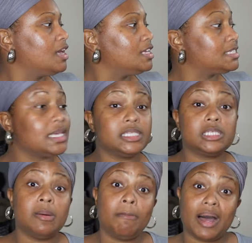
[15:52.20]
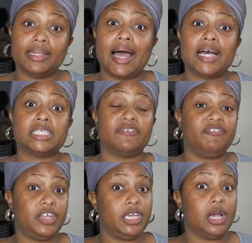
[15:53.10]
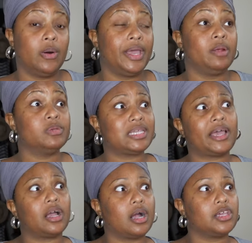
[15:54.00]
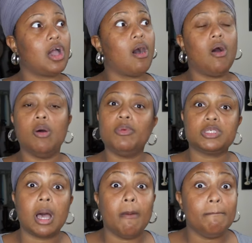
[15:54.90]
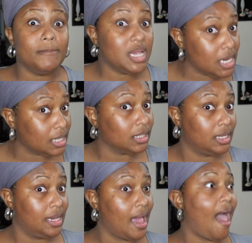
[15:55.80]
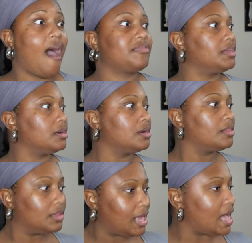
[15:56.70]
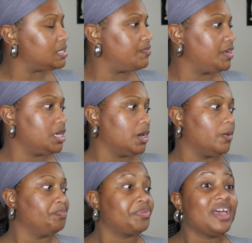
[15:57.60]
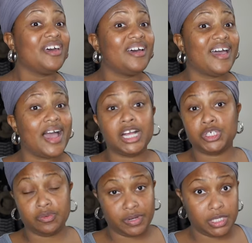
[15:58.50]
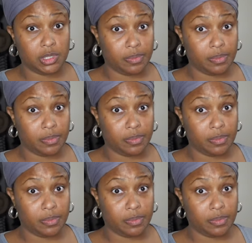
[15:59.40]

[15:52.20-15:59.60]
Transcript: since my last video. And it was like, y'all, almost immediately after the last video. Azure raised their